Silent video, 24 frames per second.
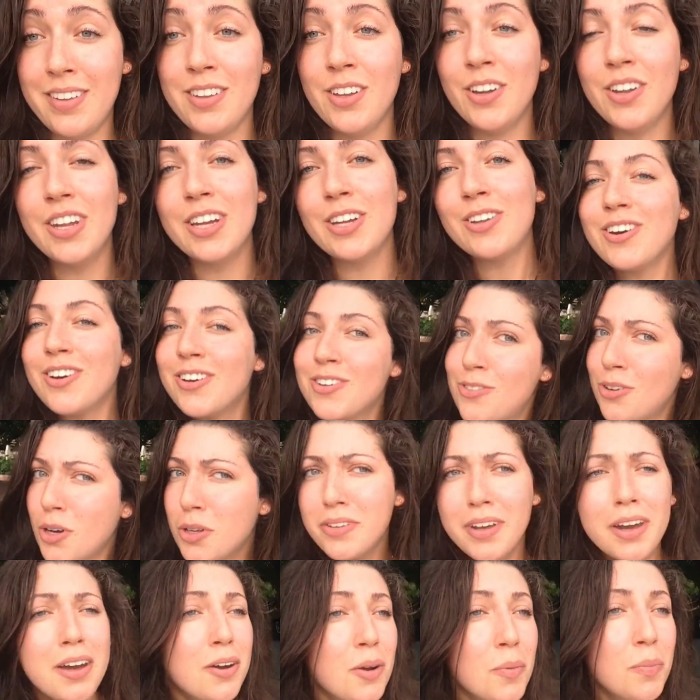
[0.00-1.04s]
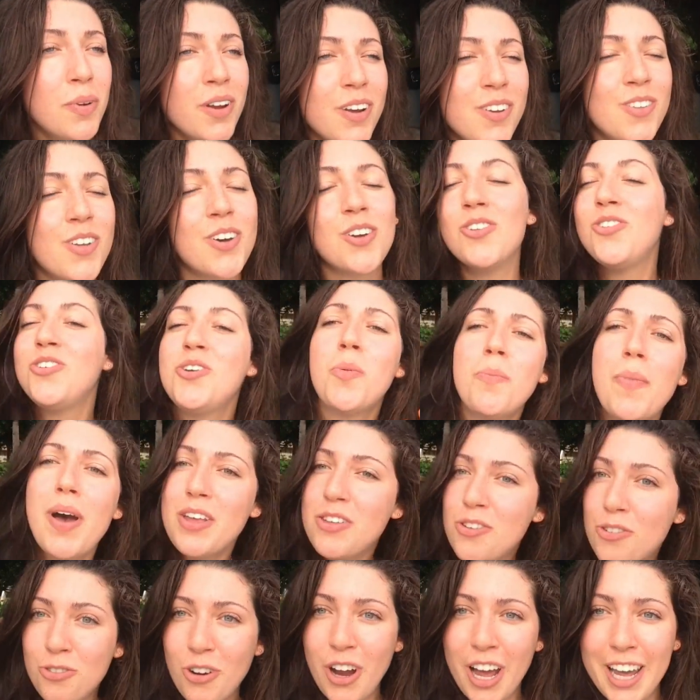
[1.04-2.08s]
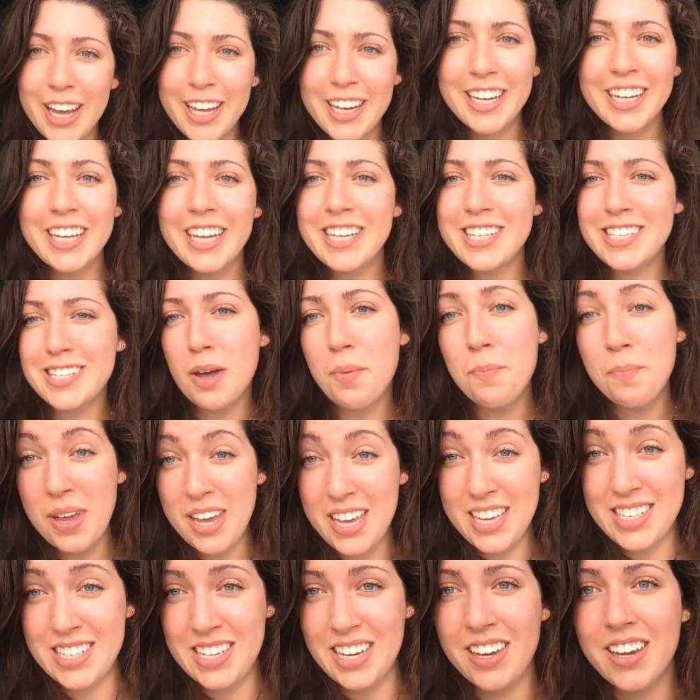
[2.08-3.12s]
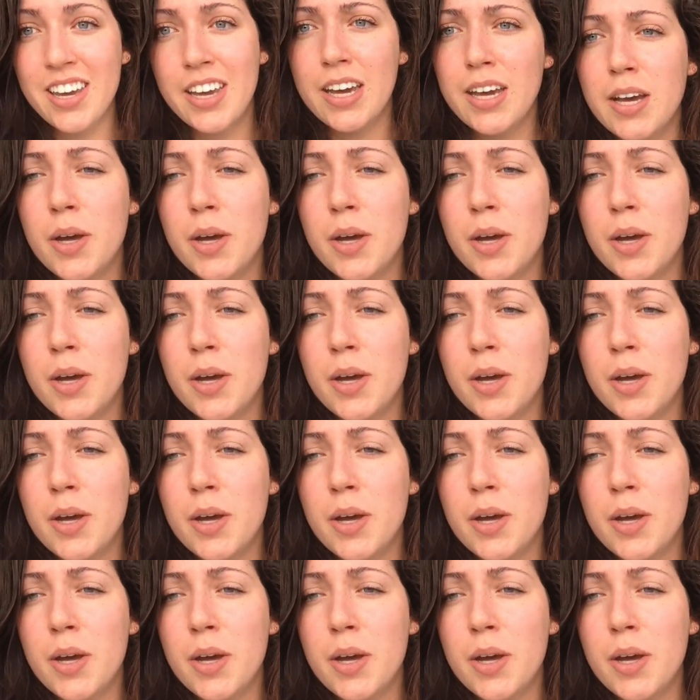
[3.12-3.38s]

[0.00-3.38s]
like talking to a therapist, talking to your best friend, that's amazing.